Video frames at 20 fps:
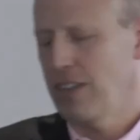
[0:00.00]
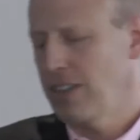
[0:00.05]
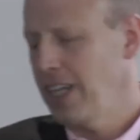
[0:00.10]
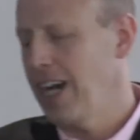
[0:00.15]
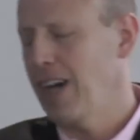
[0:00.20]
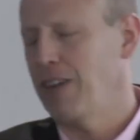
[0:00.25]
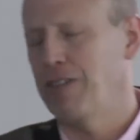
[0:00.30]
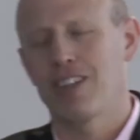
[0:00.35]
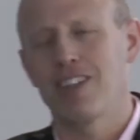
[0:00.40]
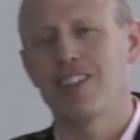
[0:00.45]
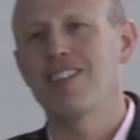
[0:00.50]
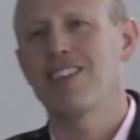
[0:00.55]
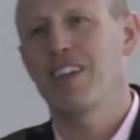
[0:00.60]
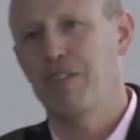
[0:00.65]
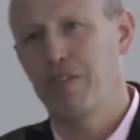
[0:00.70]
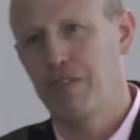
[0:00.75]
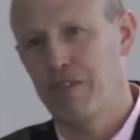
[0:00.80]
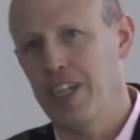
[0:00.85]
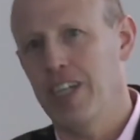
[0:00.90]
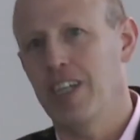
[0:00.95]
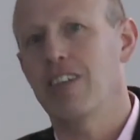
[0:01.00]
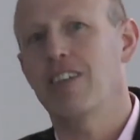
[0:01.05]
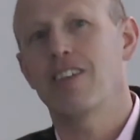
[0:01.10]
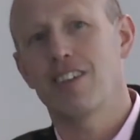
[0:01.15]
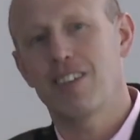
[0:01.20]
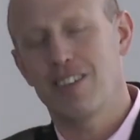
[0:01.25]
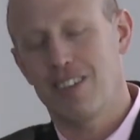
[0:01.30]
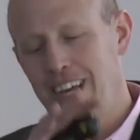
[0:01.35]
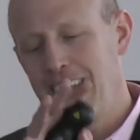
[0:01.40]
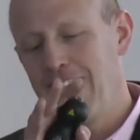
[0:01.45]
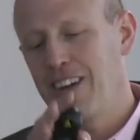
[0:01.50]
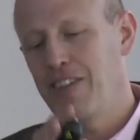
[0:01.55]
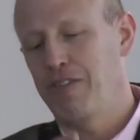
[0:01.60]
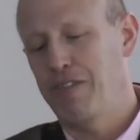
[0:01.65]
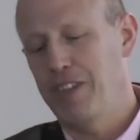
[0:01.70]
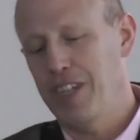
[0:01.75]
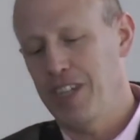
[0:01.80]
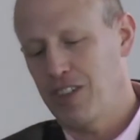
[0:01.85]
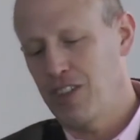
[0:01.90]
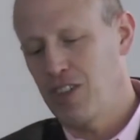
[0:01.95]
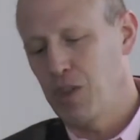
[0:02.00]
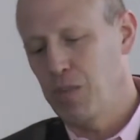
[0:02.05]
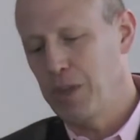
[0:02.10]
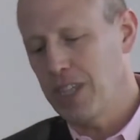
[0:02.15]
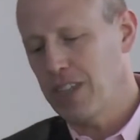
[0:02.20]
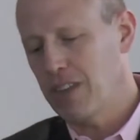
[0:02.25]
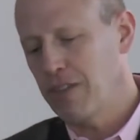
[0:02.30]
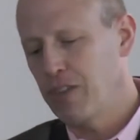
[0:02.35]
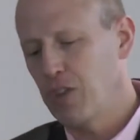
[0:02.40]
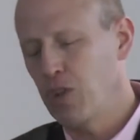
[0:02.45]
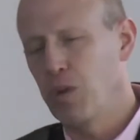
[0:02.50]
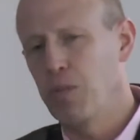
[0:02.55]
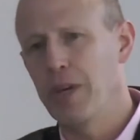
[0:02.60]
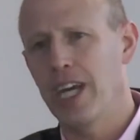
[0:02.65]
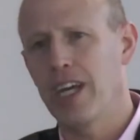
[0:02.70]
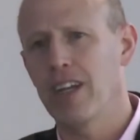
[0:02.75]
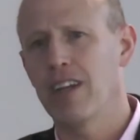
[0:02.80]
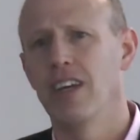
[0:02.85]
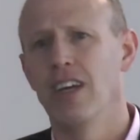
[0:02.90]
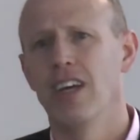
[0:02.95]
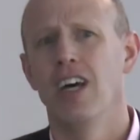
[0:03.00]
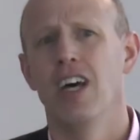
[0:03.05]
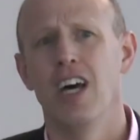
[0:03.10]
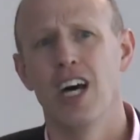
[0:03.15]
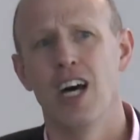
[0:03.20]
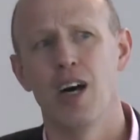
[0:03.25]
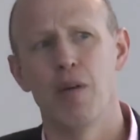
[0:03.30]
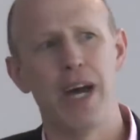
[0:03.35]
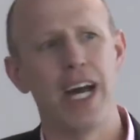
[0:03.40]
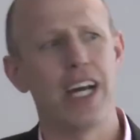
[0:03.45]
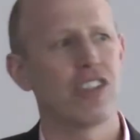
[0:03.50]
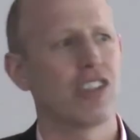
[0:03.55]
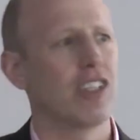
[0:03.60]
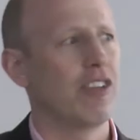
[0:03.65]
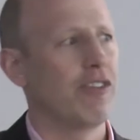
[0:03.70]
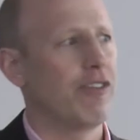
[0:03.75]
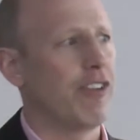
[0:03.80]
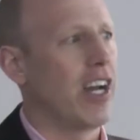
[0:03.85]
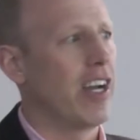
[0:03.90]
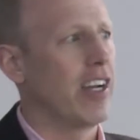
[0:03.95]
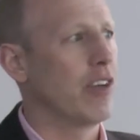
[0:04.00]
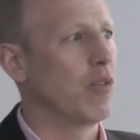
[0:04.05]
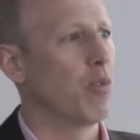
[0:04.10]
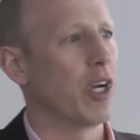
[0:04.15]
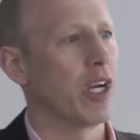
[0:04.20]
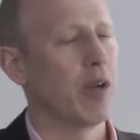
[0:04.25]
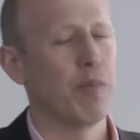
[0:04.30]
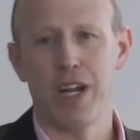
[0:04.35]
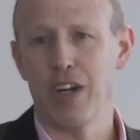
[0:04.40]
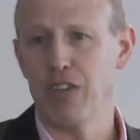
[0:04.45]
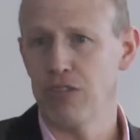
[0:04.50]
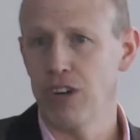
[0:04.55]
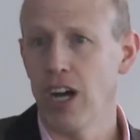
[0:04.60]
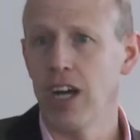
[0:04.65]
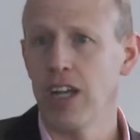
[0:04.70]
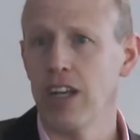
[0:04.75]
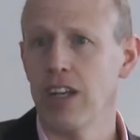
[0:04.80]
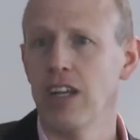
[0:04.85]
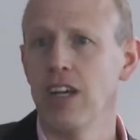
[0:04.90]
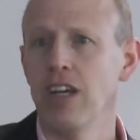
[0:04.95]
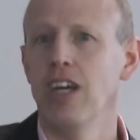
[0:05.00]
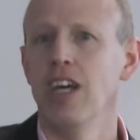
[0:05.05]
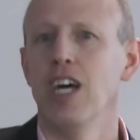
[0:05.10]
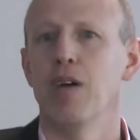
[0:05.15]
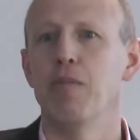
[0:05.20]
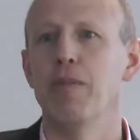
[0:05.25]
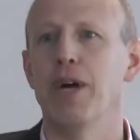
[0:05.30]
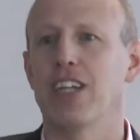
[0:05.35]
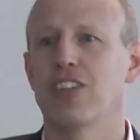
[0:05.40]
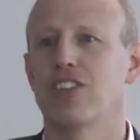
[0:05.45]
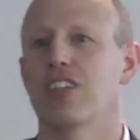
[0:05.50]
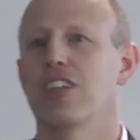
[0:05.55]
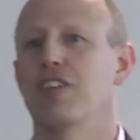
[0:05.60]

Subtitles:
Yeah, I was going to say Fit, because I had a Fit too, but the Fuel Band. Imagine if I went on my run, imagine